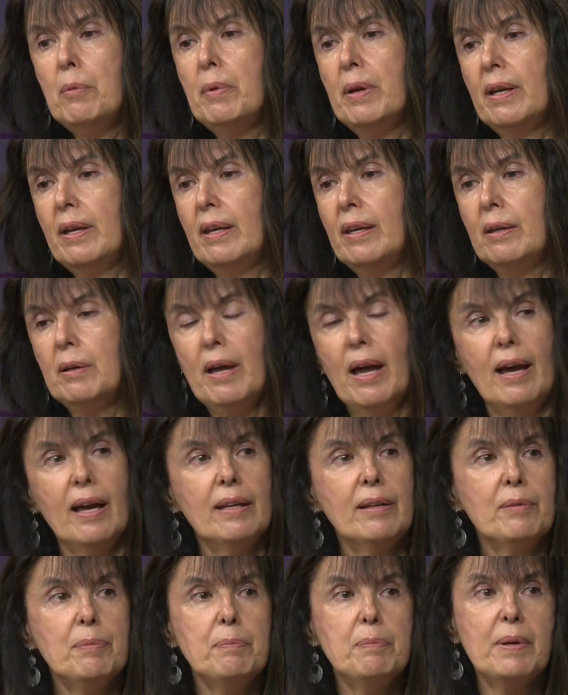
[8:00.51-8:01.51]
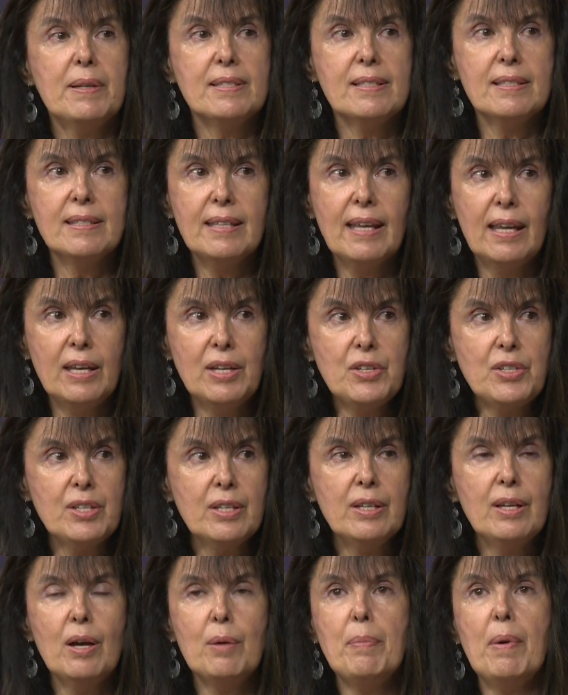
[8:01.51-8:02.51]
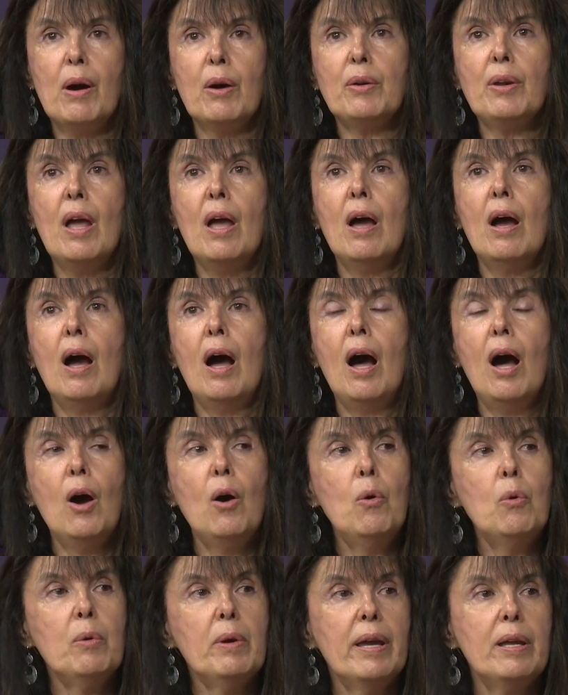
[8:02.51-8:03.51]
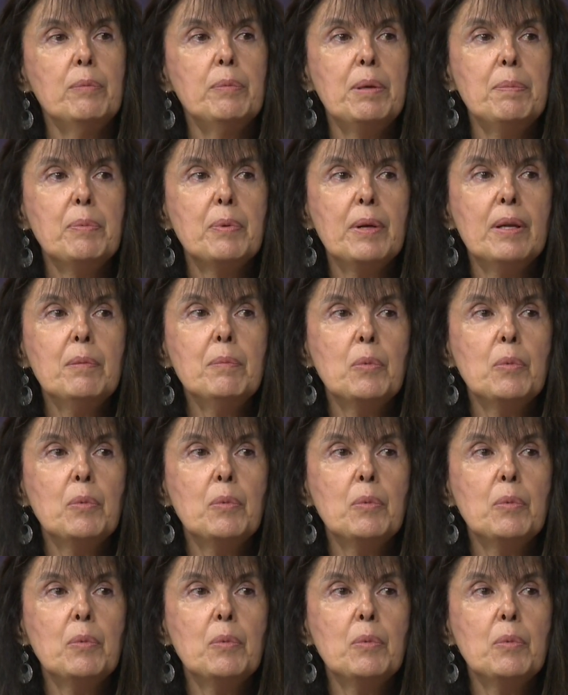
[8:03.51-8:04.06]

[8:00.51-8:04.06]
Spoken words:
where he had a presentation about how can we bring